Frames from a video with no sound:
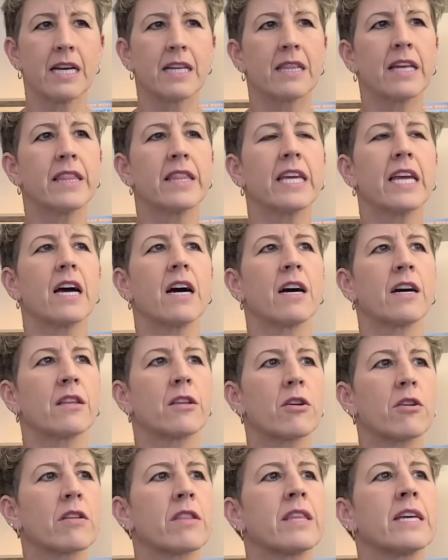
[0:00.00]
then the
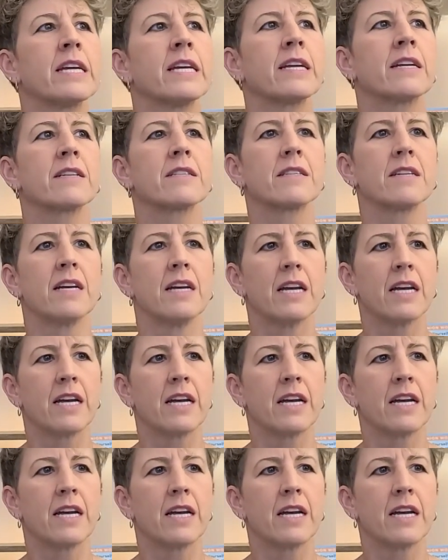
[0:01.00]
other things